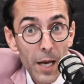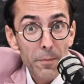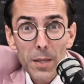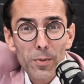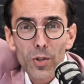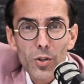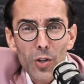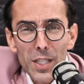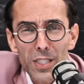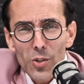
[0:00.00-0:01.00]
and people
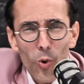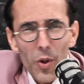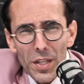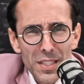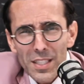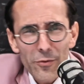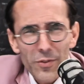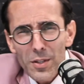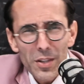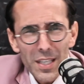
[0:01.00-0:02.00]
list all these different